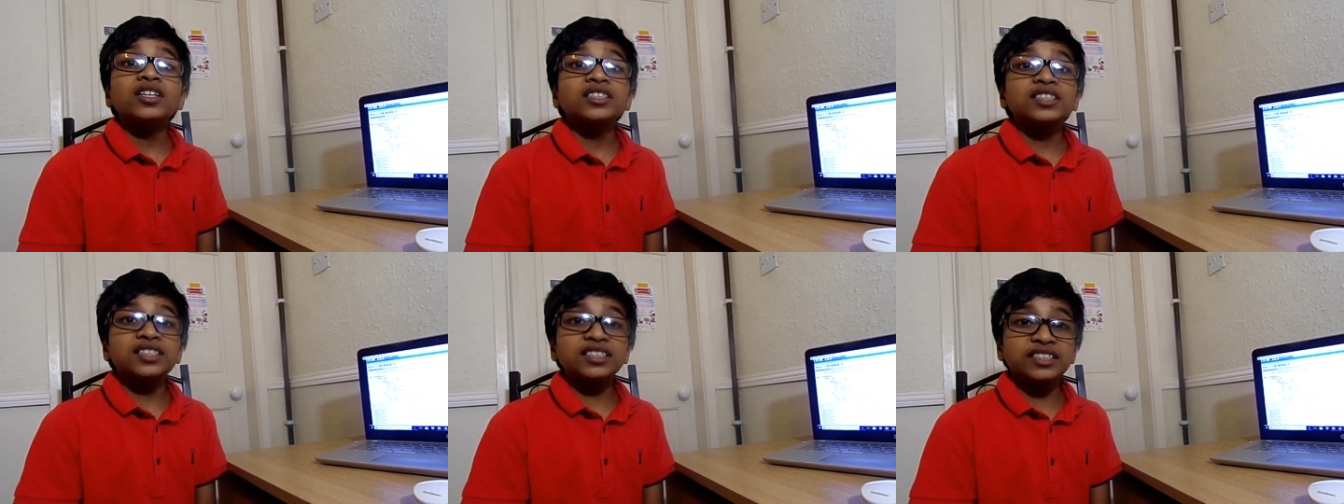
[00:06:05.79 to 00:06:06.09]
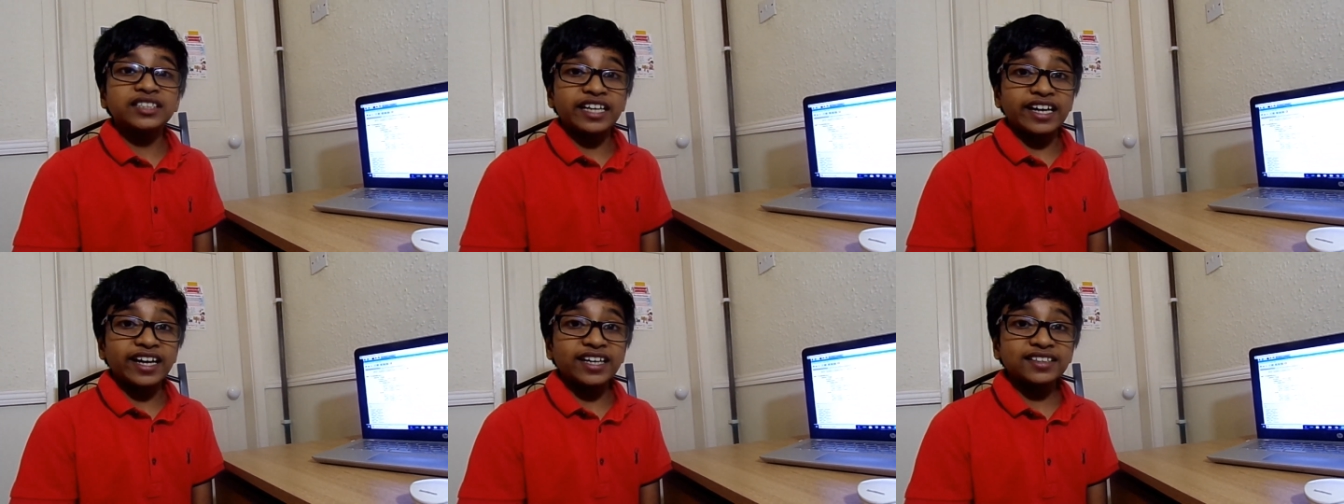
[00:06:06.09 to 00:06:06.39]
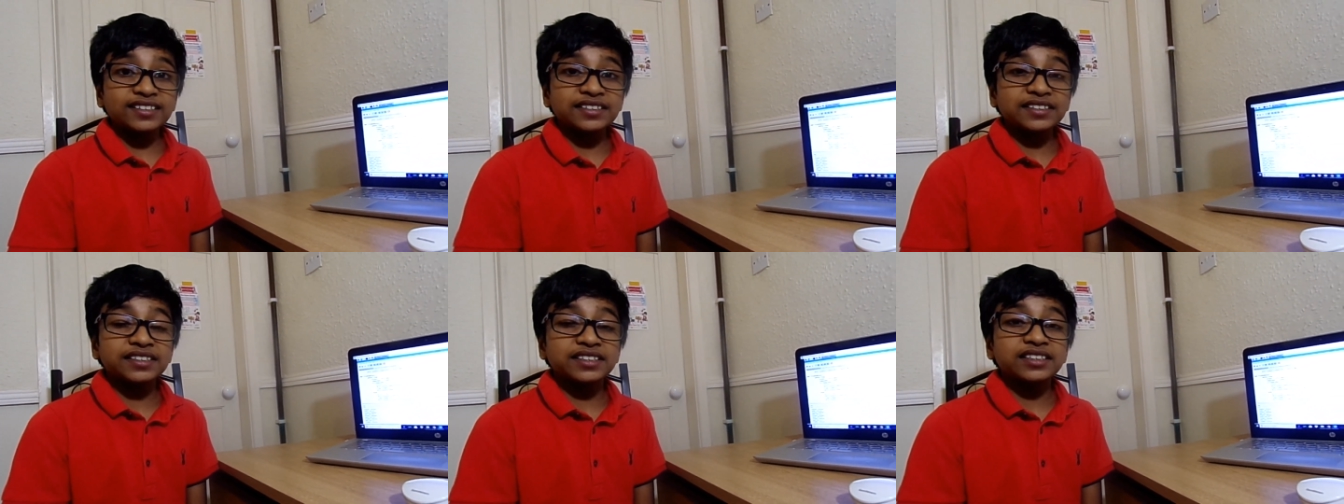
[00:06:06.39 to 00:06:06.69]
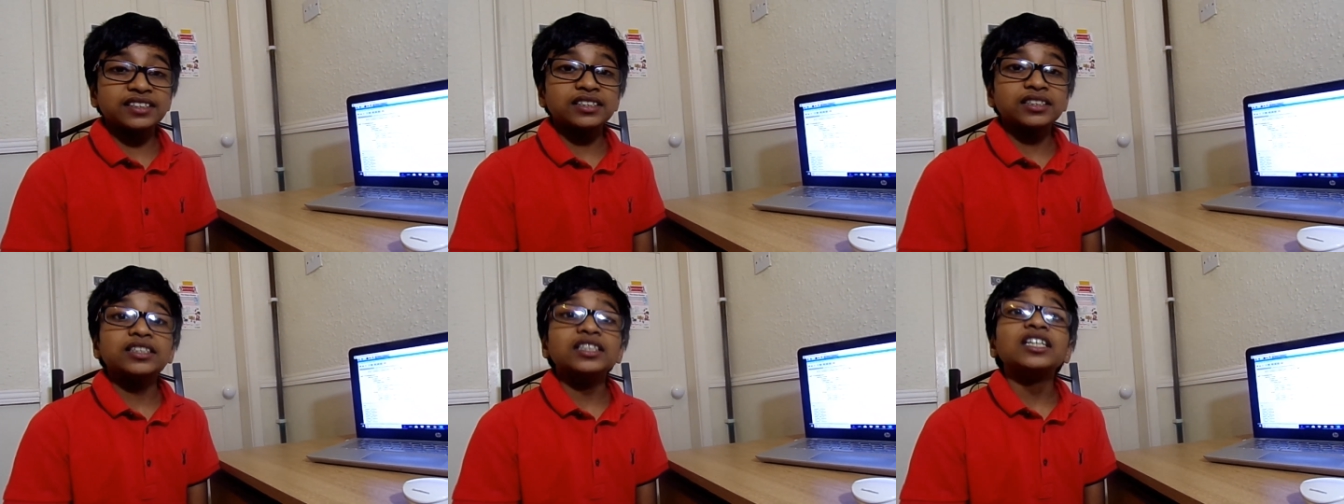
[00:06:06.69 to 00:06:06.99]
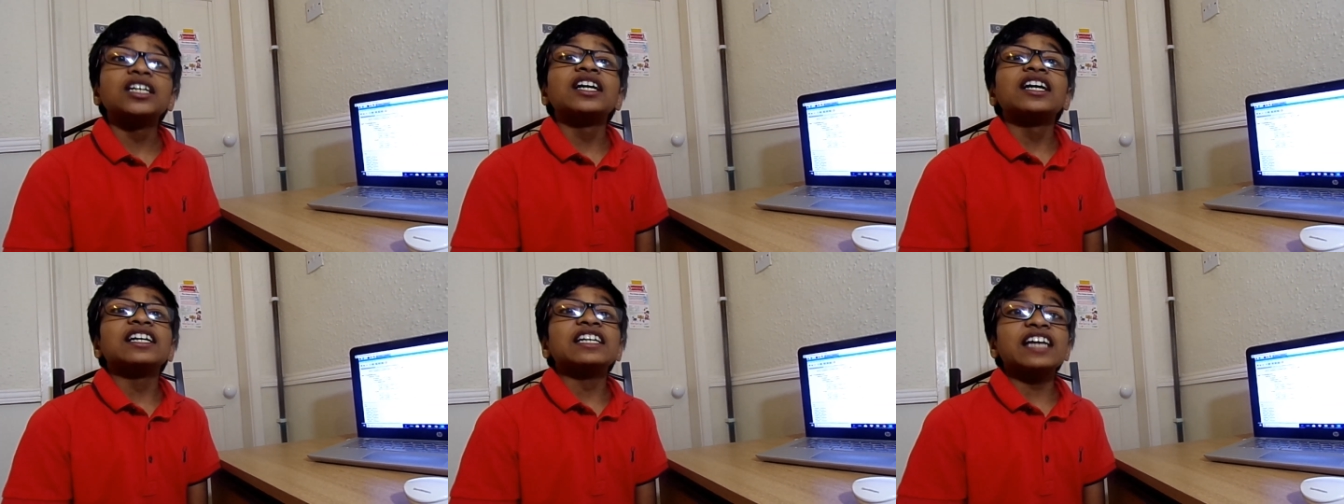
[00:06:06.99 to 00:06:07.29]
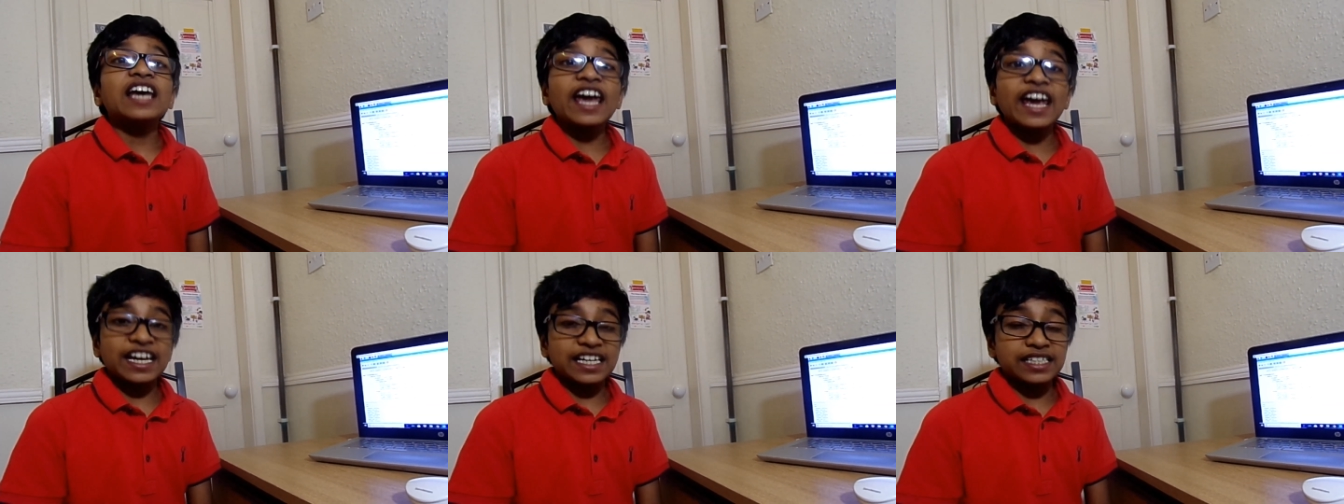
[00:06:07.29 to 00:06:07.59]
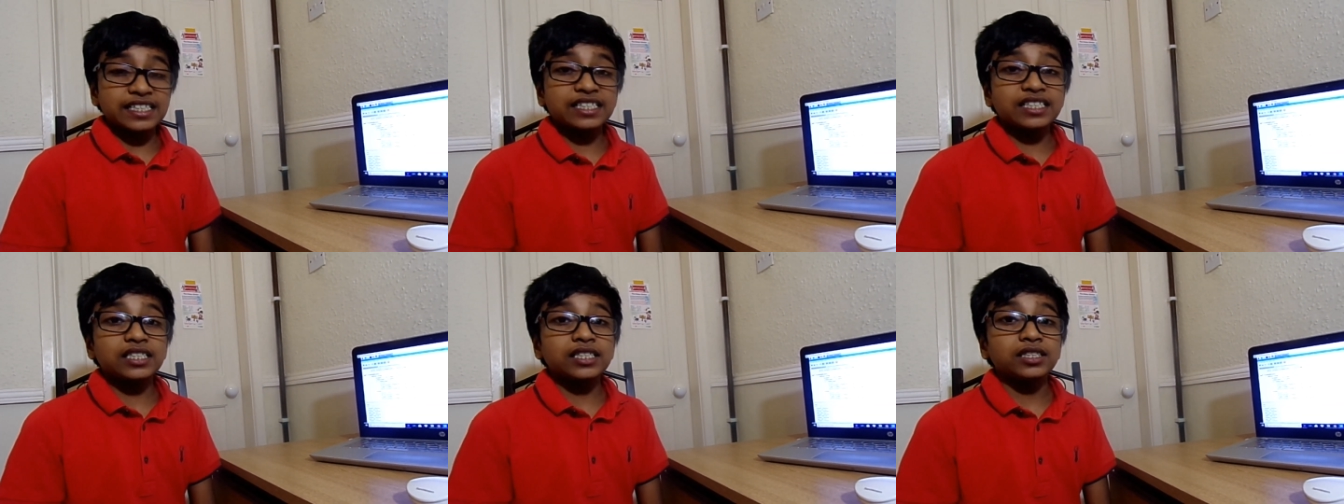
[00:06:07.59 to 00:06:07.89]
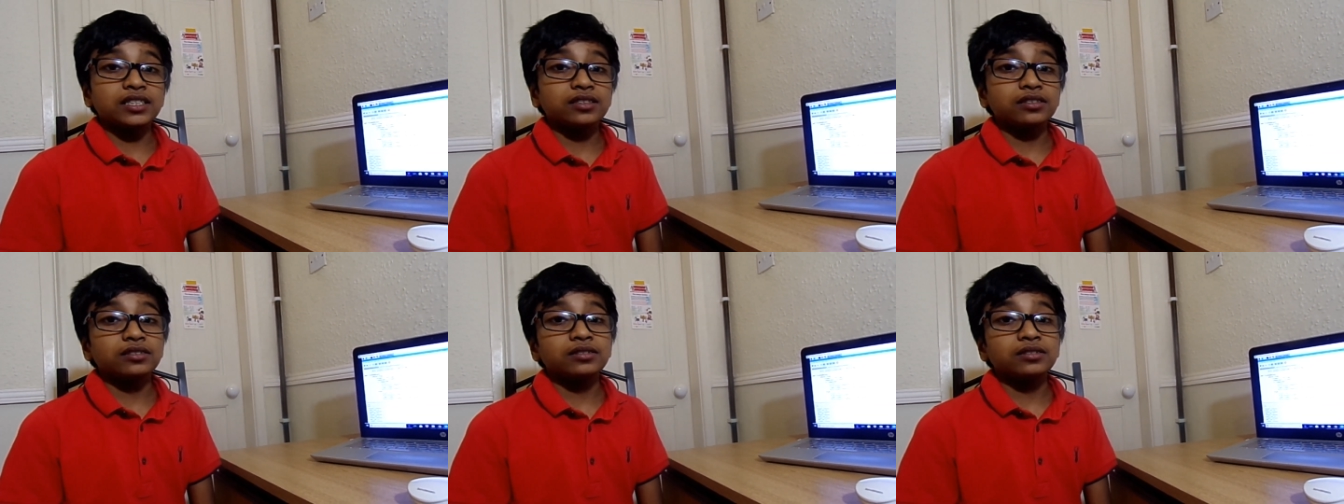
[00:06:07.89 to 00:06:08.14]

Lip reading: 6, 8.